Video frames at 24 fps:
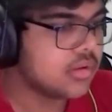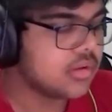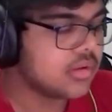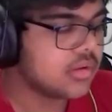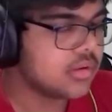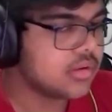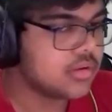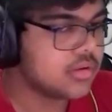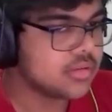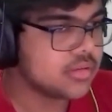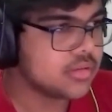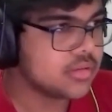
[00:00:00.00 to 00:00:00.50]

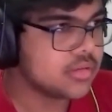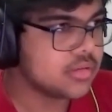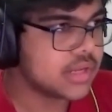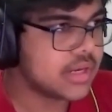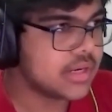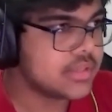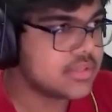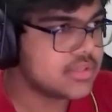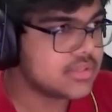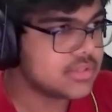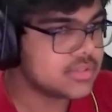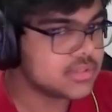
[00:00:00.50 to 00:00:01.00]

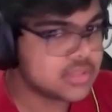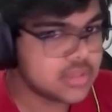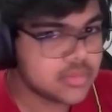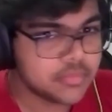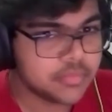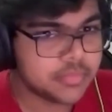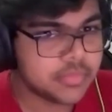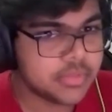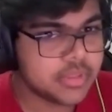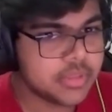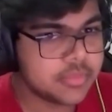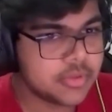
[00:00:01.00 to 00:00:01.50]
That is
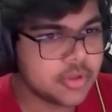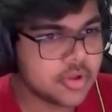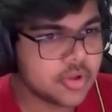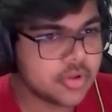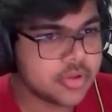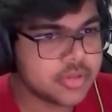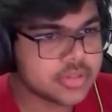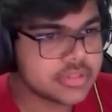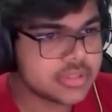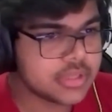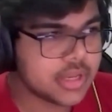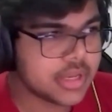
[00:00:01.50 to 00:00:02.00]
simply
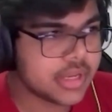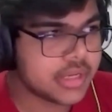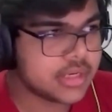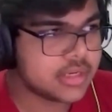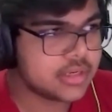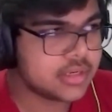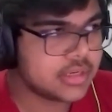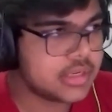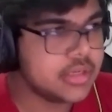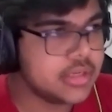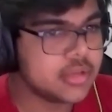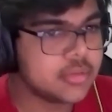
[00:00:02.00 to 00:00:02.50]
because I
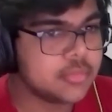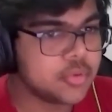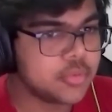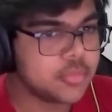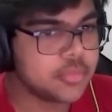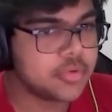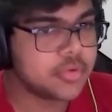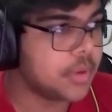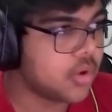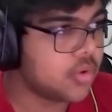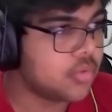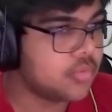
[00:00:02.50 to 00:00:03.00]
need a
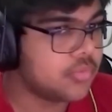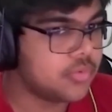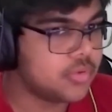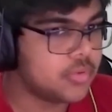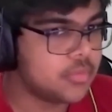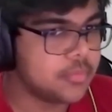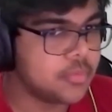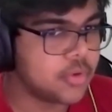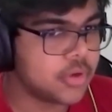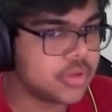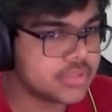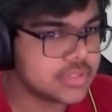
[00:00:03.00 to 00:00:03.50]
more
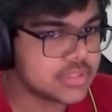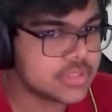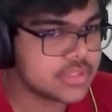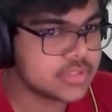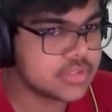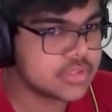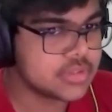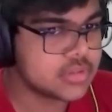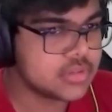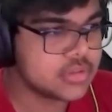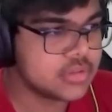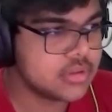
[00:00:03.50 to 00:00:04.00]
powerful
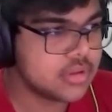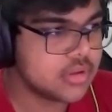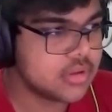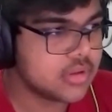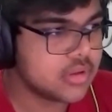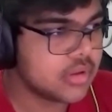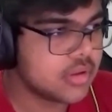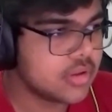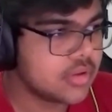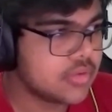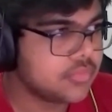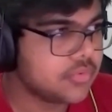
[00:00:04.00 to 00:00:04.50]
processor
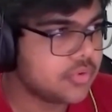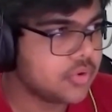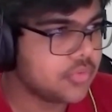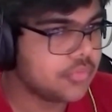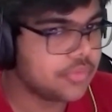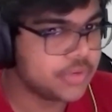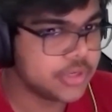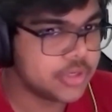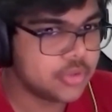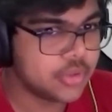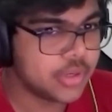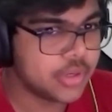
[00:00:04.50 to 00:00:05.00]

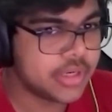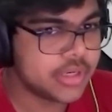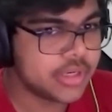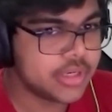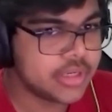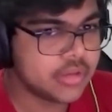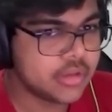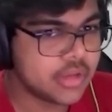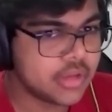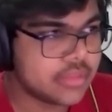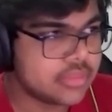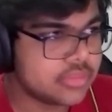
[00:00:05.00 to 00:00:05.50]
for video
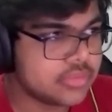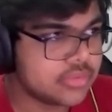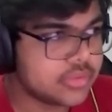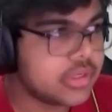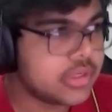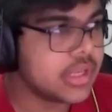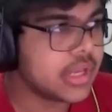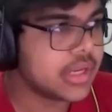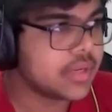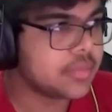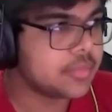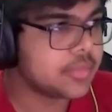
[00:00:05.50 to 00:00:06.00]
editing and
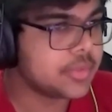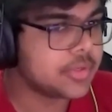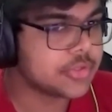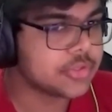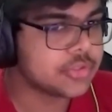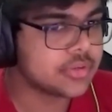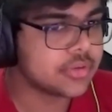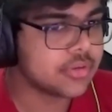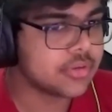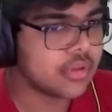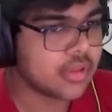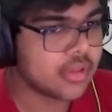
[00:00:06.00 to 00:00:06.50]
3D
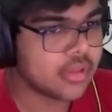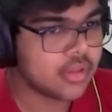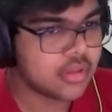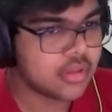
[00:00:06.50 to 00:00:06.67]
animation.